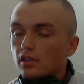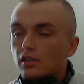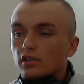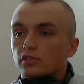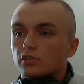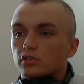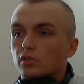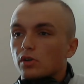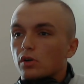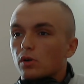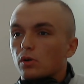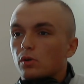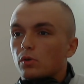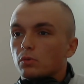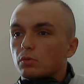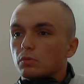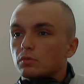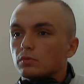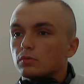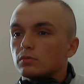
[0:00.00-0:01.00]

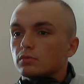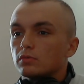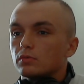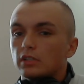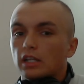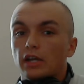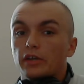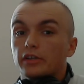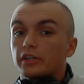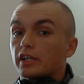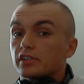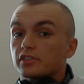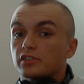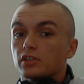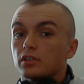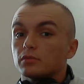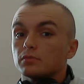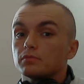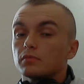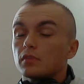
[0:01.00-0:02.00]
So now you guys
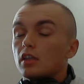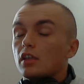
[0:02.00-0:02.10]
know.